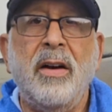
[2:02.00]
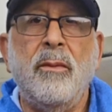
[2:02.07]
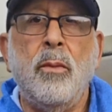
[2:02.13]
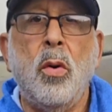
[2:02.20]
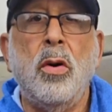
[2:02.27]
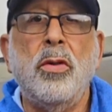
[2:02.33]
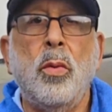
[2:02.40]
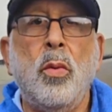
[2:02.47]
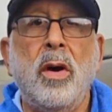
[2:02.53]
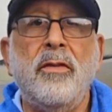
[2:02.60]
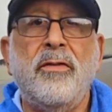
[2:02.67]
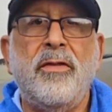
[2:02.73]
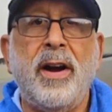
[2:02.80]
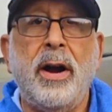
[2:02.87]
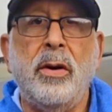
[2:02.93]
and have more than
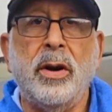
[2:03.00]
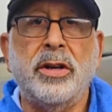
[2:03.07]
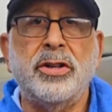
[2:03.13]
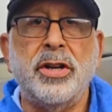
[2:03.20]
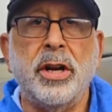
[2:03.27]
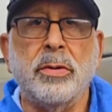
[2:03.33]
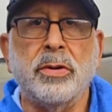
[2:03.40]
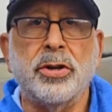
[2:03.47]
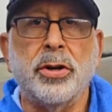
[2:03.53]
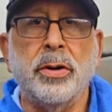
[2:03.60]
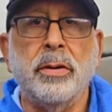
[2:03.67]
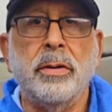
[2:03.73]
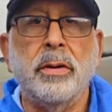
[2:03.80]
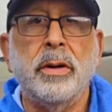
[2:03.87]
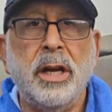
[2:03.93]
one fire
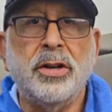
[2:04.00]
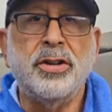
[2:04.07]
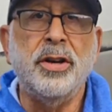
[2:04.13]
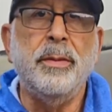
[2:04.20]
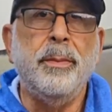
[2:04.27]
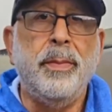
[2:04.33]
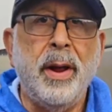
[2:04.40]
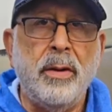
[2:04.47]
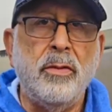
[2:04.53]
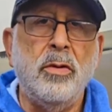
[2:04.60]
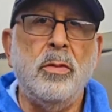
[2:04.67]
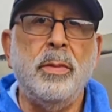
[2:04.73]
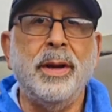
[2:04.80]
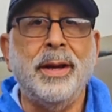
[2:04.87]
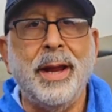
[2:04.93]
extinguisher, kitchen,
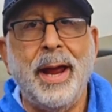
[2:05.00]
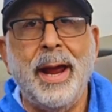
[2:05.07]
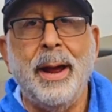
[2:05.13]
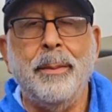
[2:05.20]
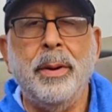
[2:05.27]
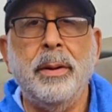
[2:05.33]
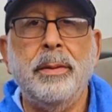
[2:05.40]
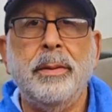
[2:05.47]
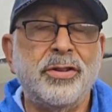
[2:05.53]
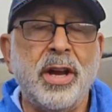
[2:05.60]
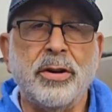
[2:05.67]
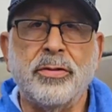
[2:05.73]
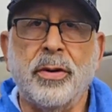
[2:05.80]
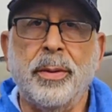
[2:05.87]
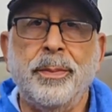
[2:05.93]
bedroom, and cab,
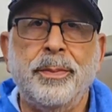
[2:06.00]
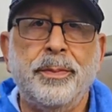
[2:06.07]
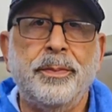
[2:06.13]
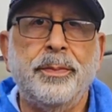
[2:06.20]
etc.